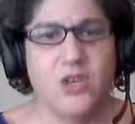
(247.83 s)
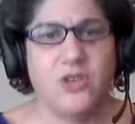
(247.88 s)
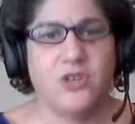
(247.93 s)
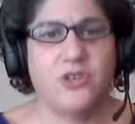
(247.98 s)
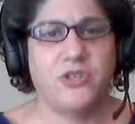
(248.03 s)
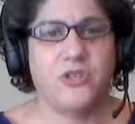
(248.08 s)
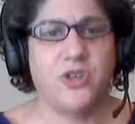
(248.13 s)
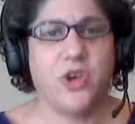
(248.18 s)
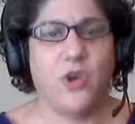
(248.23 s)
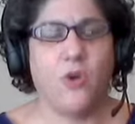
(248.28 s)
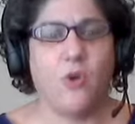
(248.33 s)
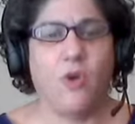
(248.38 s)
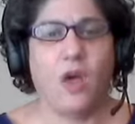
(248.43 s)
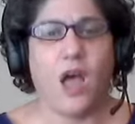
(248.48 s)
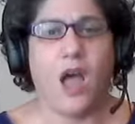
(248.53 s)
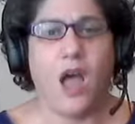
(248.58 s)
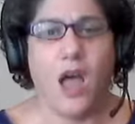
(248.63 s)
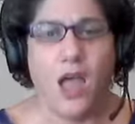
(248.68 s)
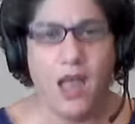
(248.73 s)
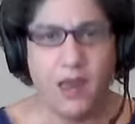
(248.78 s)
So
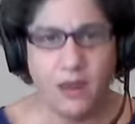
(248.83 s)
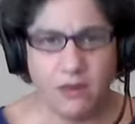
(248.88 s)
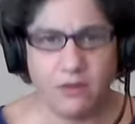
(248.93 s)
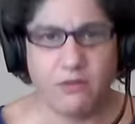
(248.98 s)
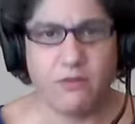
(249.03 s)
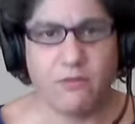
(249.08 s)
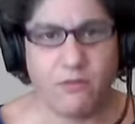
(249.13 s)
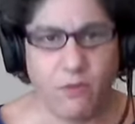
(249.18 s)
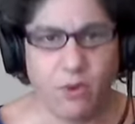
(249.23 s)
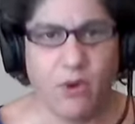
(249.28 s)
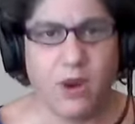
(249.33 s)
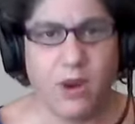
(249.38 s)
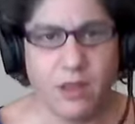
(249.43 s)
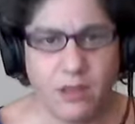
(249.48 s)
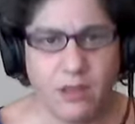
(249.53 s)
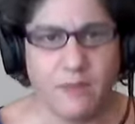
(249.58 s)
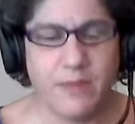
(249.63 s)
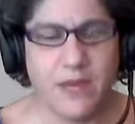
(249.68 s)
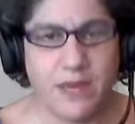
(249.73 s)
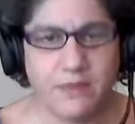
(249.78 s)

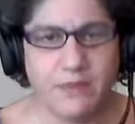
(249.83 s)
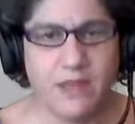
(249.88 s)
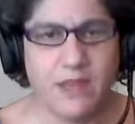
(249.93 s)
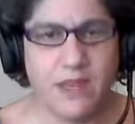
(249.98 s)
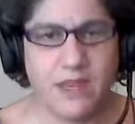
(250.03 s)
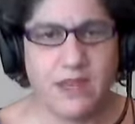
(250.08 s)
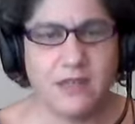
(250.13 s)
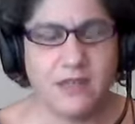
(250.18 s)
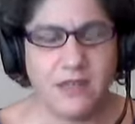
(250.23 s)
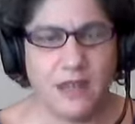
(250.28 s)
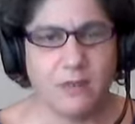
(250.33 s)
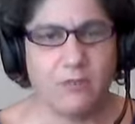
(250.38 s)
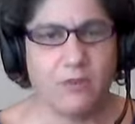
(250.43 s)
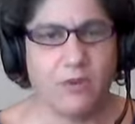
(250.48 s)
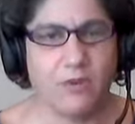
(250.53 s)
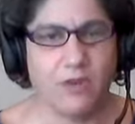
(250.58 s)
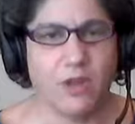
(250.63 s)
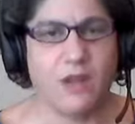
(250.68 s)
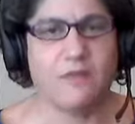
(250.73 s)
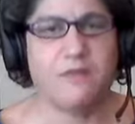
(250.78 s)
let me give you the
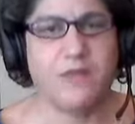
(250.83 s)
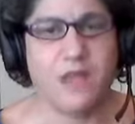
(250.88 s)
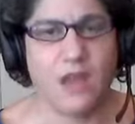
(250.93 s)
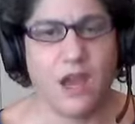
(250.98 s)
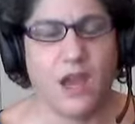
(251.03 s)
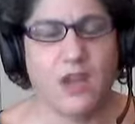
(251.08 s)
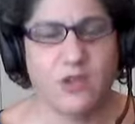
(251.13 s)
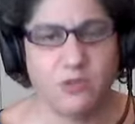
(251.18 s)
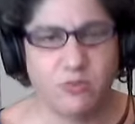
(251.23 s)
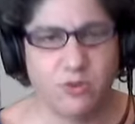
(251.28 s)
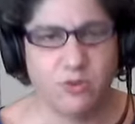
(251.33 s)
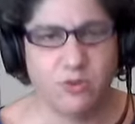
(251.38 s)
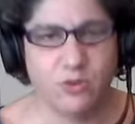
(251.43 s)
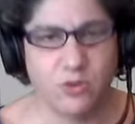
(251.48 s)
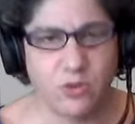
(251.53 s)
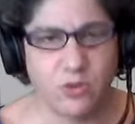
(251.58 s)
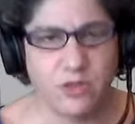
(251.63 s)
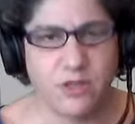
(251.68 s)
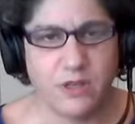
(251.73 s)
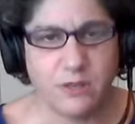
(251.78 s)
example of the
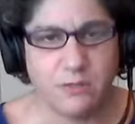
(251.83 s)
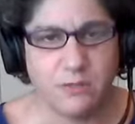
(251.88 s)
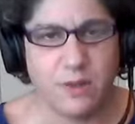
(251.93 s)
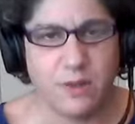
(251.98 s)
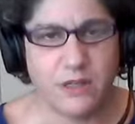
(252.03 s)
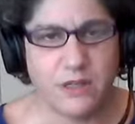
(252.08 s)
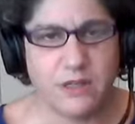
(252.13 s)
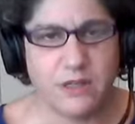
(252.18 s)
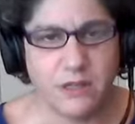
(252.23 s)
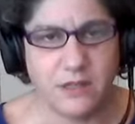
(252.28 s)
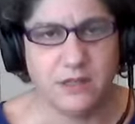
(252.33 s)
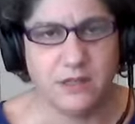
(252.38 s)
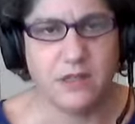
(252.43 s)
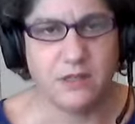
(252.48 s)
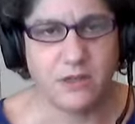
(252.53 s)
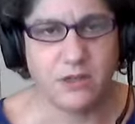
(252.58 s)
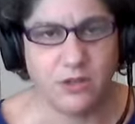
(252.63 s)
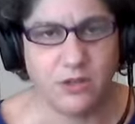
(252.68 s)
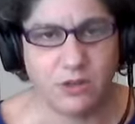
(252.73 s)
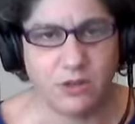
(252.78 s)
Entrepreneur's Abundance
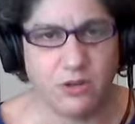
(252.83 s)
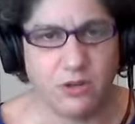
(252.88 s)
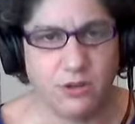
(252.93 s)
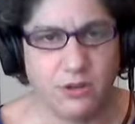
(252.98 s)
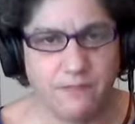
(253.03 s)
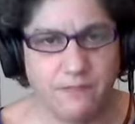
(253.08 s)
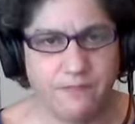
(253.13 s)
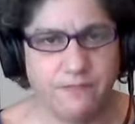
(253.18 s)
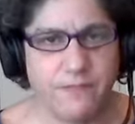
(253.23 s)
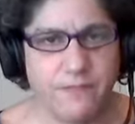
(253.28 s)
Circle.